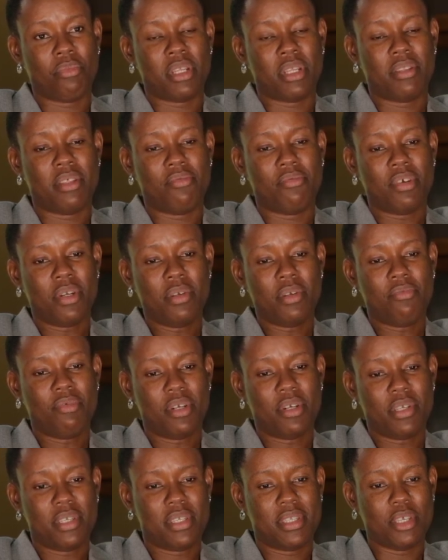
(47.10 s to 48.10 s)
But the very,
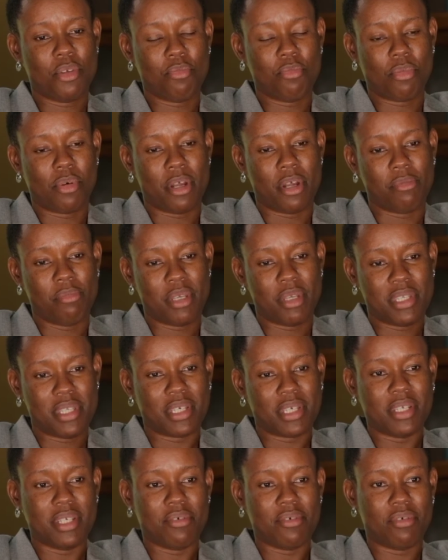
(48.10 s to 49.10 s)
very simple and
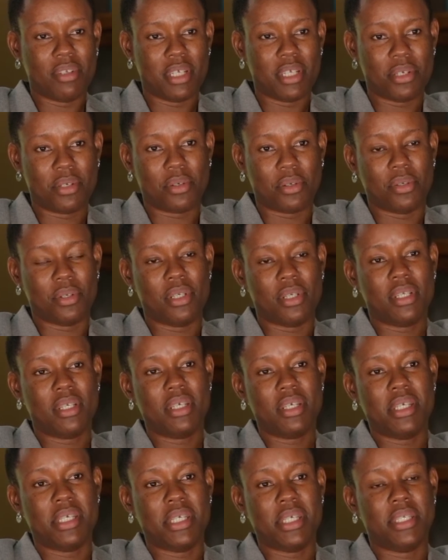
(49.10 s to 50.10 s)
basic definition
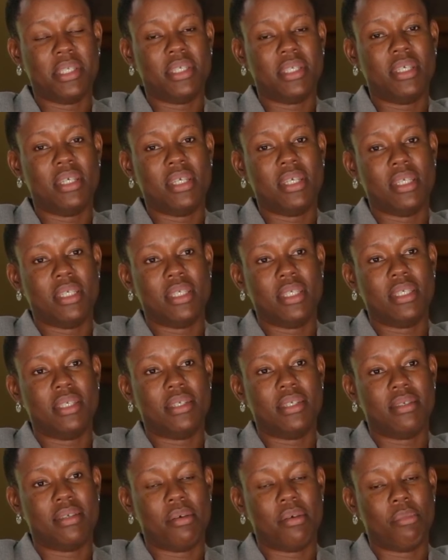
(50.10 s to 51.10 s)
is, is
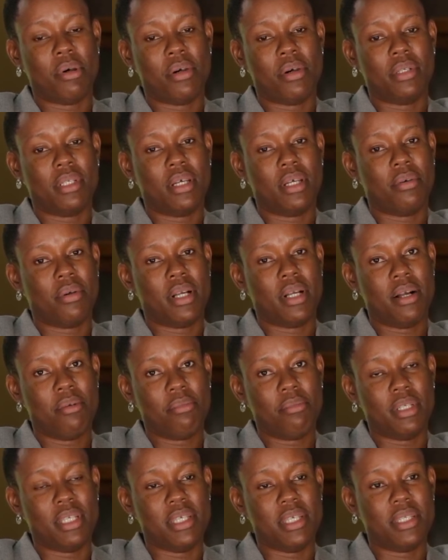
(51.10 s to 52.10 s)
about how
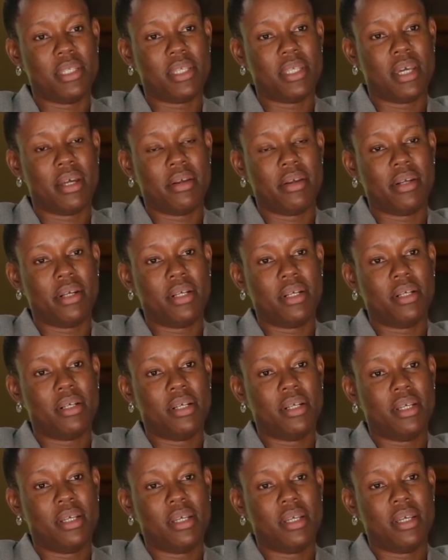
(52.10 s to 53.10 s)
companies are
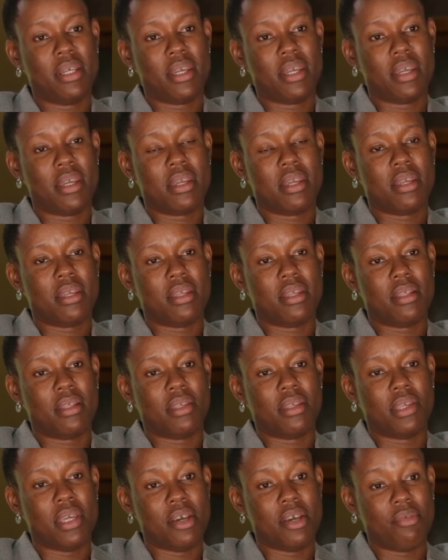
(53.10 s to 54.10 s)

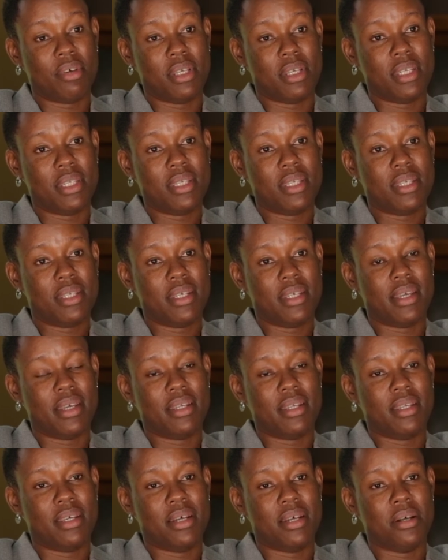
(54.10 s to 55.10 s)
governed
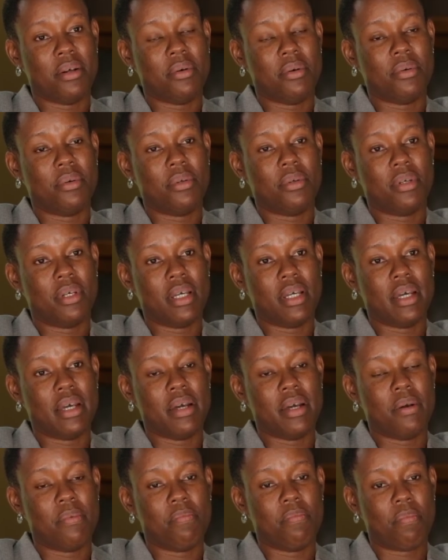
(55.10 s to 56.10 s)
and how
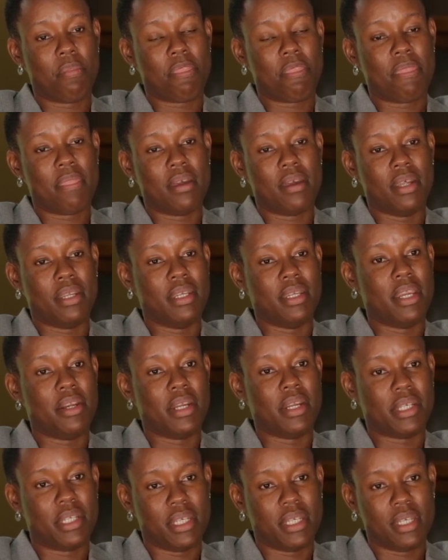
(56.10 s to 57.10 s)
uh, and
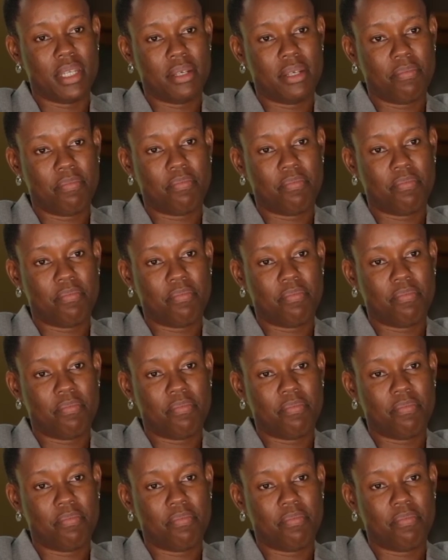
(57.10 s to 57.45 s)
directed.